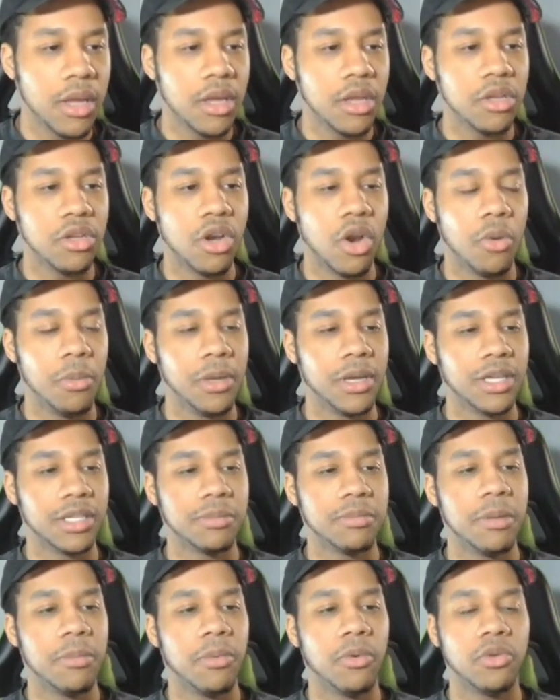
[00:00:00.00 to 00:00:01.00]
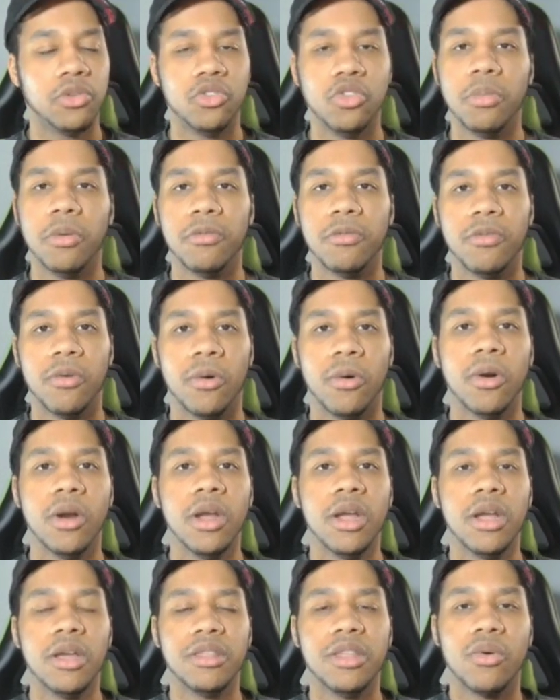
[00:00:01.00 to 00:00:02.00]
you know, because people do prefer
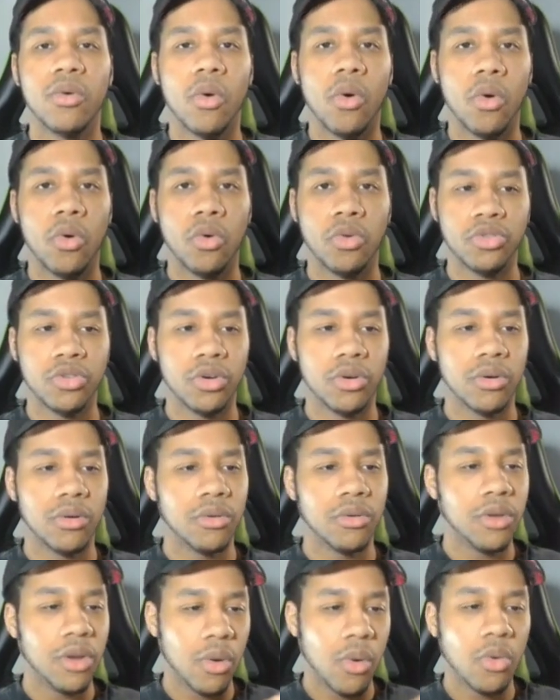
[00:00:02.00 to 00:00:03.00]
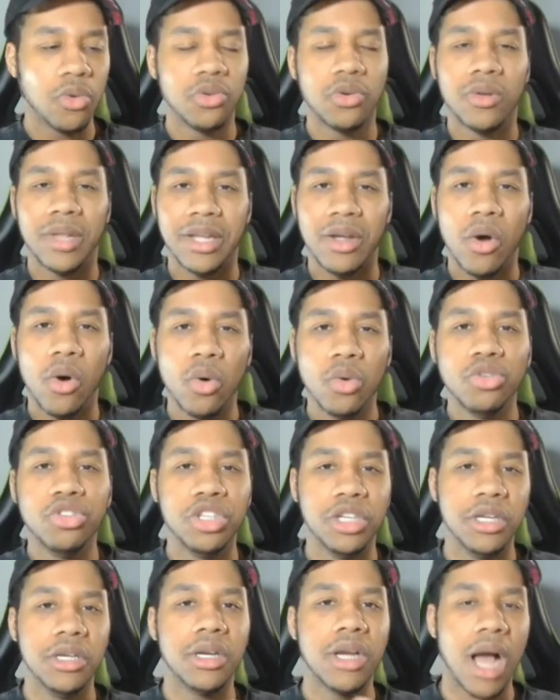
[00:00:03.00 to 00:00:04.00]
their older like
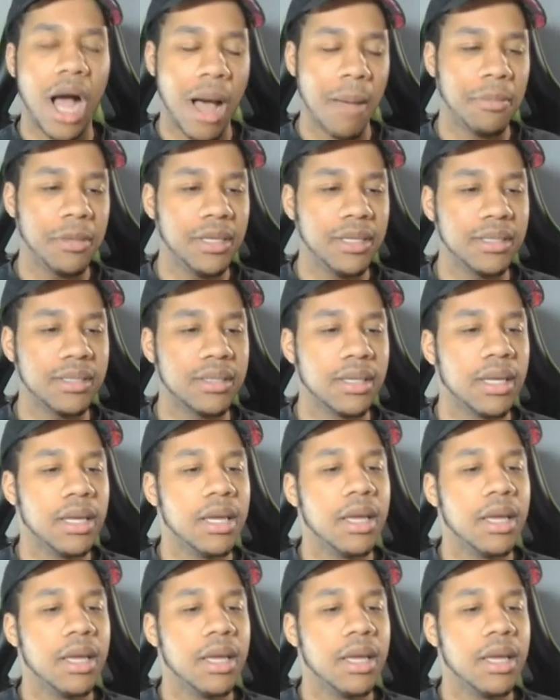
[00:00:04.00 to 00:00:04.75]
OG copies.